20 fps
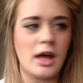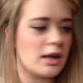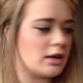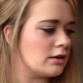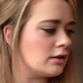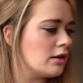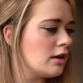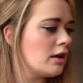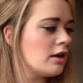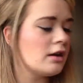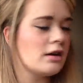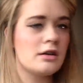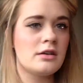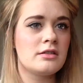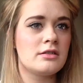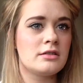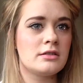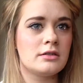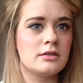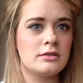And
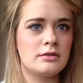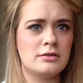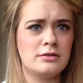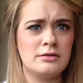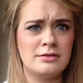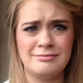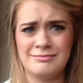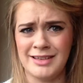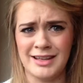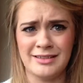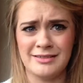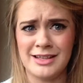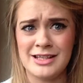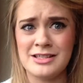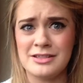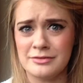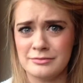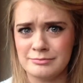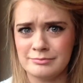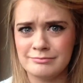yeah,
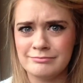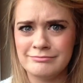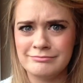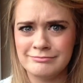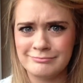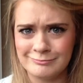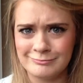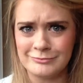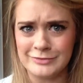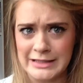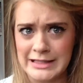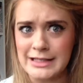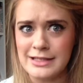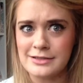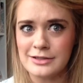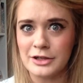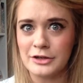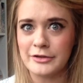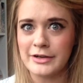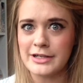that's a really
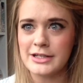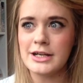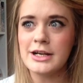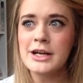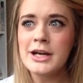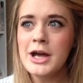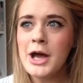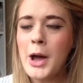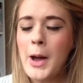slow reader.